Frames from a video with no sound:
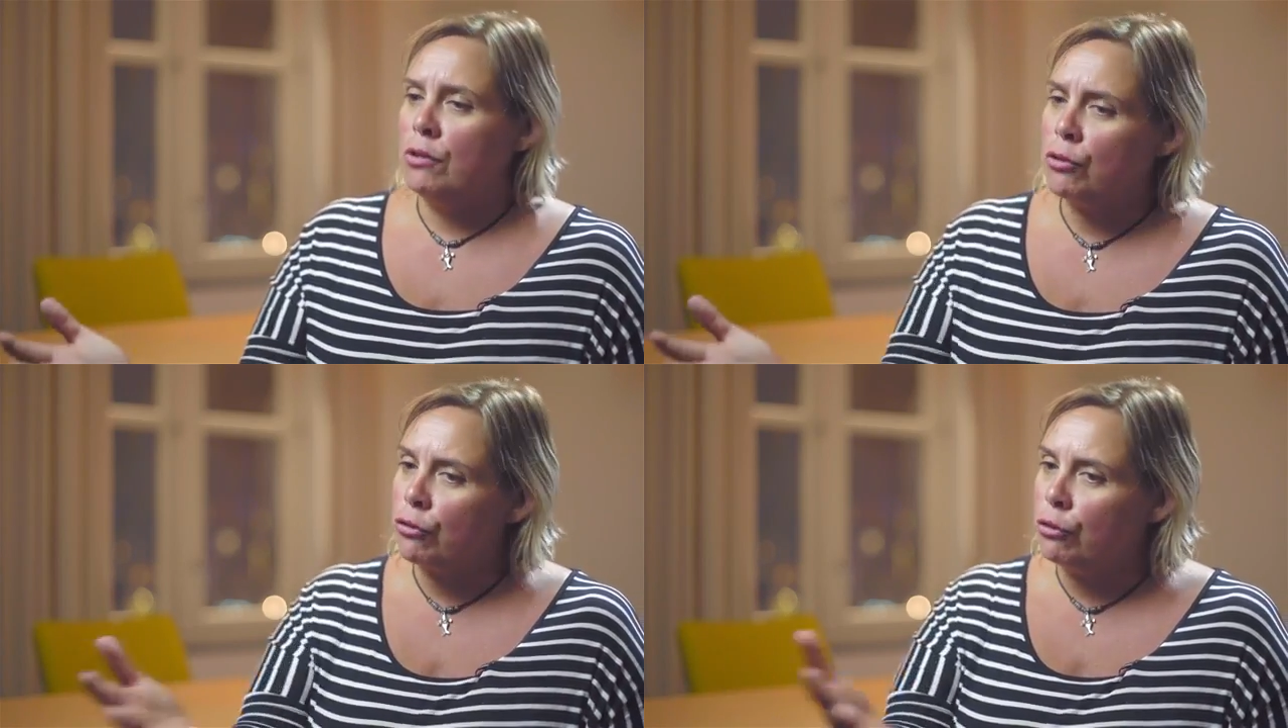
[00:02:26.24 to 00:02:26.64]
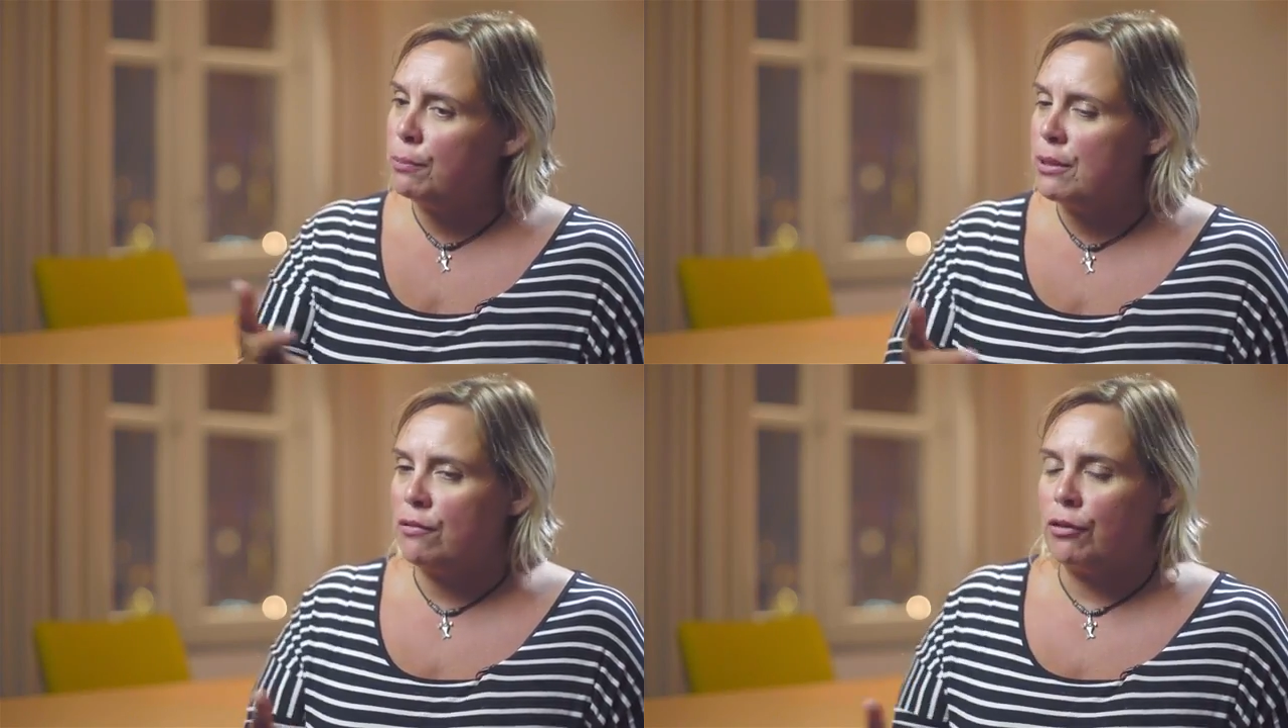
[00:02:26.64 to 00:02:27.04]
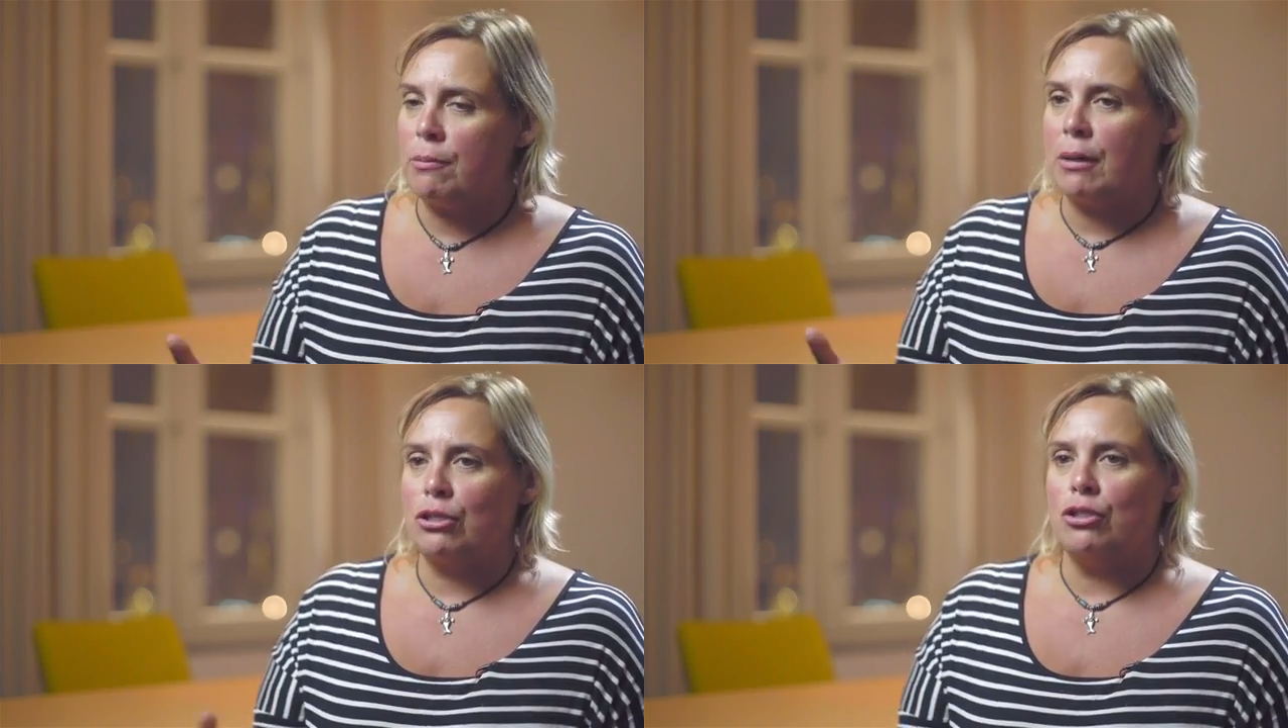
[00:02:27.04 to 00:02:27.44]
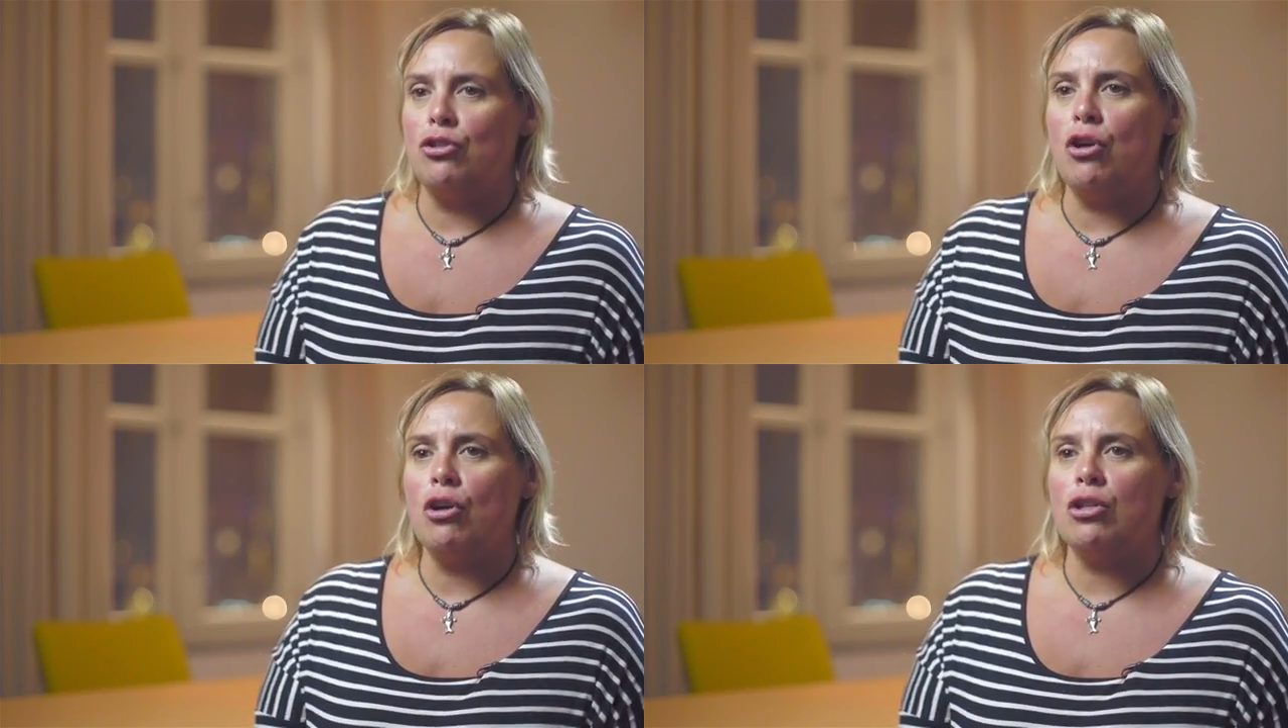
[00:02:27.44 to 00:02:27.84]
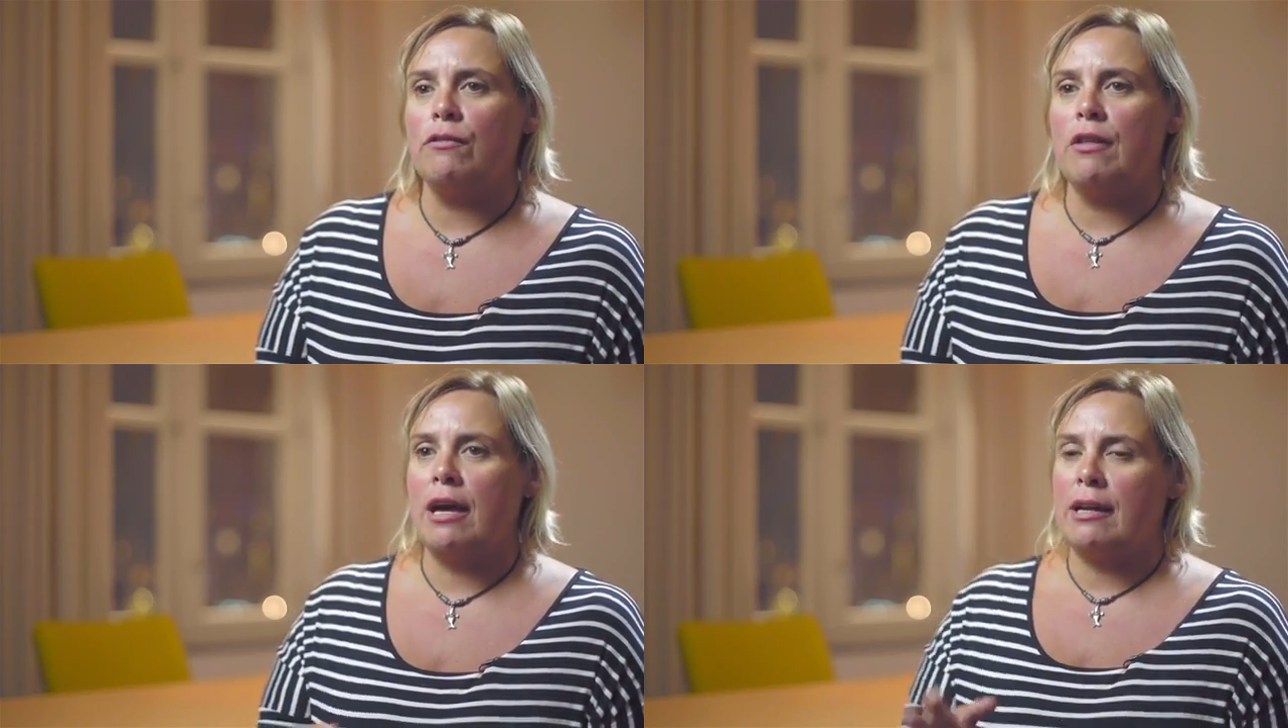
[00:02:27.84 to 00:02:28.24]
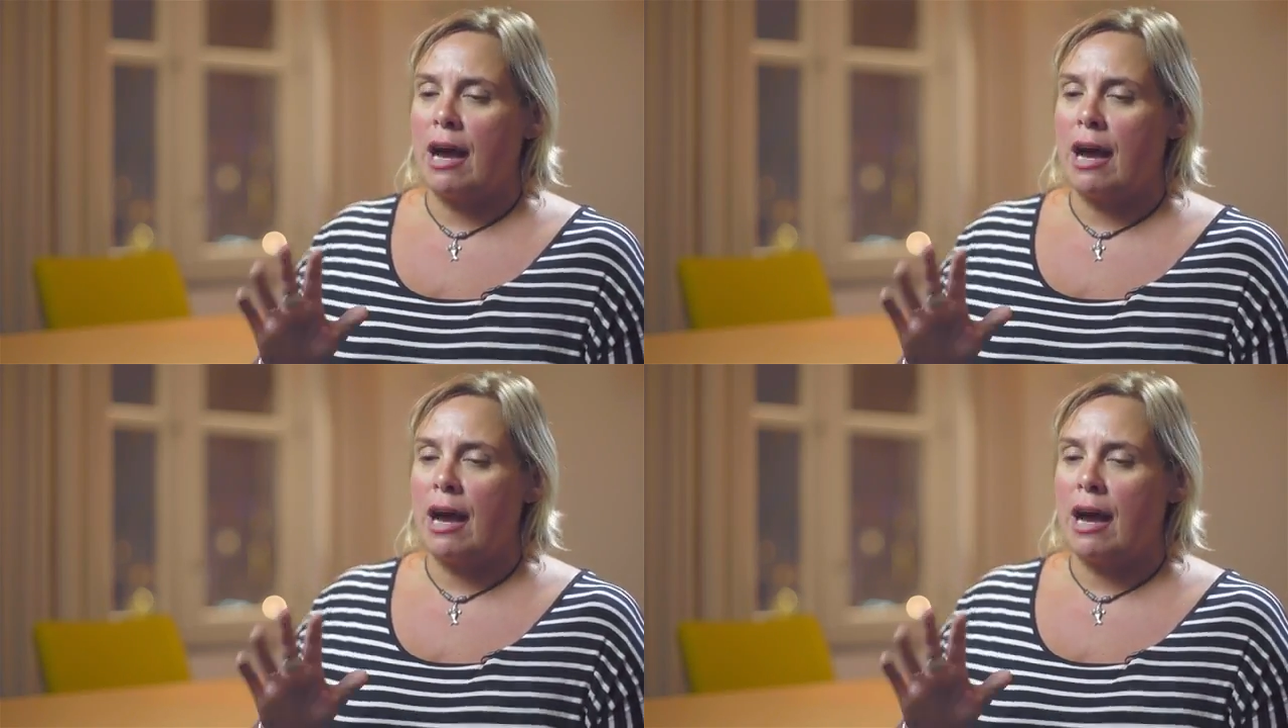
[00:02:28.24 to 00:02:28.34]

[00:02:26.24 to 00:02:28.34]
the group is very much in charge of that.